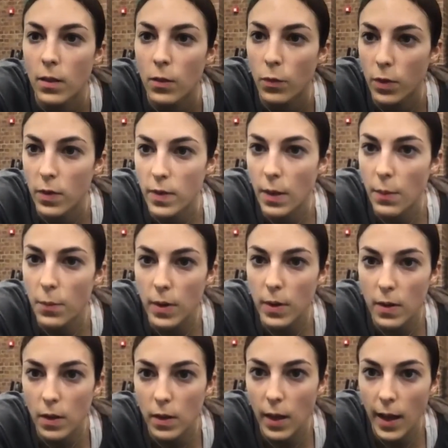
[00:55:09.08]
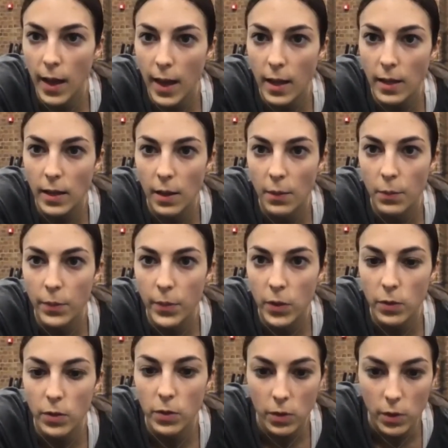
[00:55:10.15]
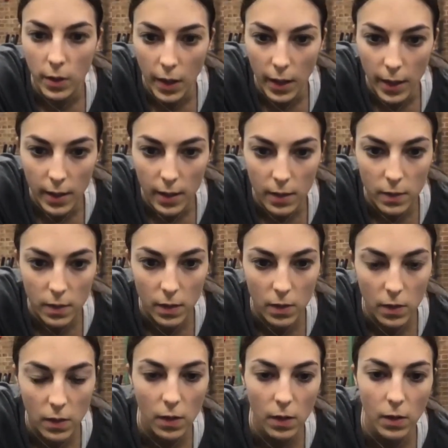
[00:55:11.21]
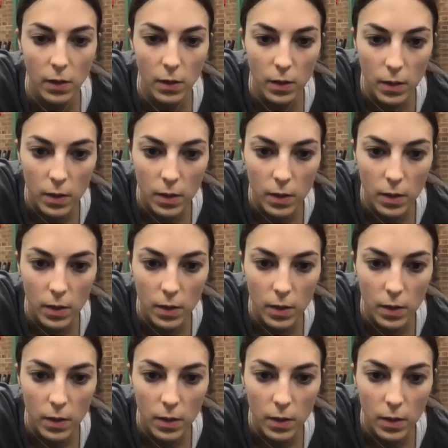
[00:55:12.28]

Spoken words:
For some reason, I can't unmute you guys, so